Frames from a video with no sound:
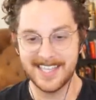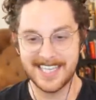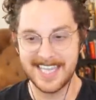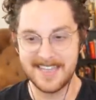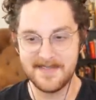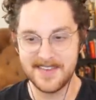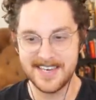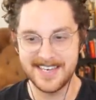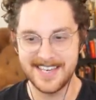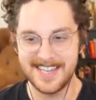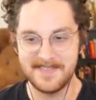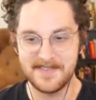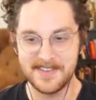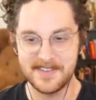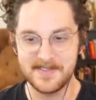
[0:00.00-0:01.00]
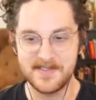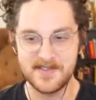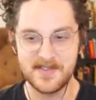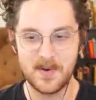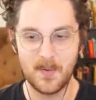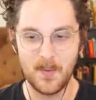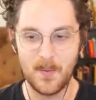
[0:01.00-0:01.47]
Like even even
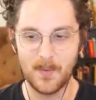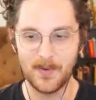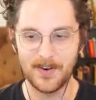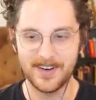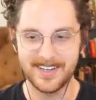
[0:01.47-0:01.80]
core.